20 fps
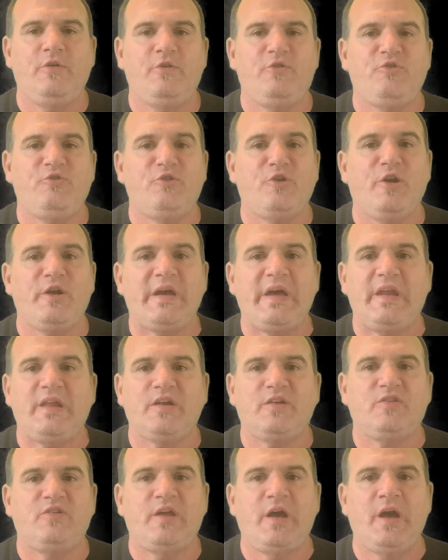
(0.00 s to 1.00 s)
drug
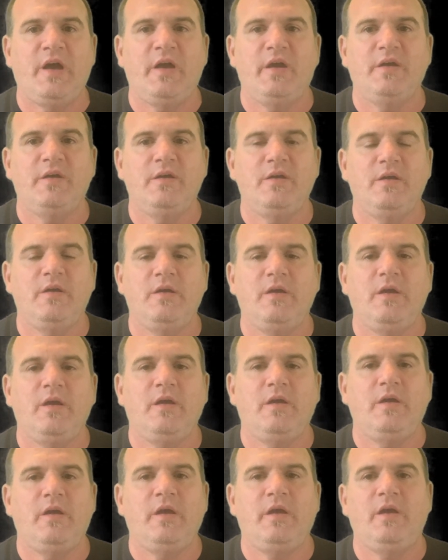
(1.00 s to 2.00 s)
addicts die.
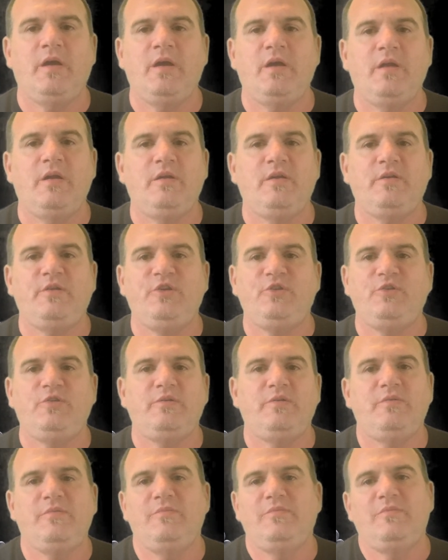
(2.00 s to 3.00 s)
And
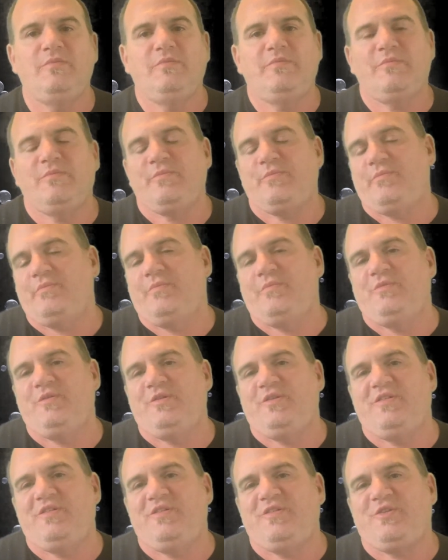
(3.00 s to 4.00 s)

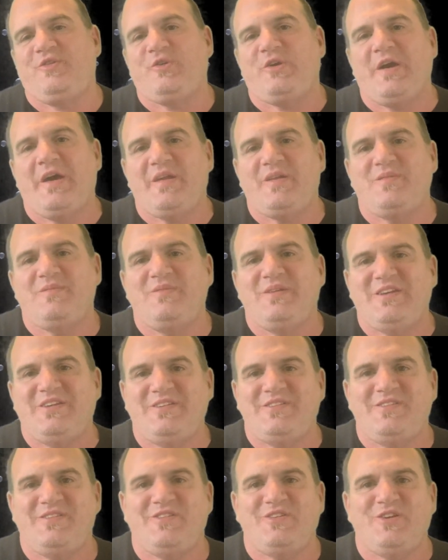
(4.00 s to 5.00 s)
kratom
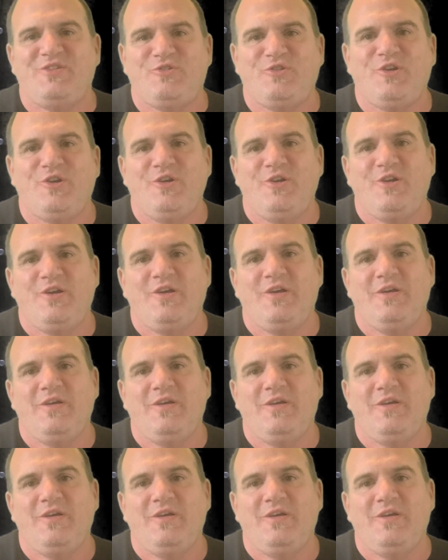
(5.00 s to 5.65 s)
is a drug.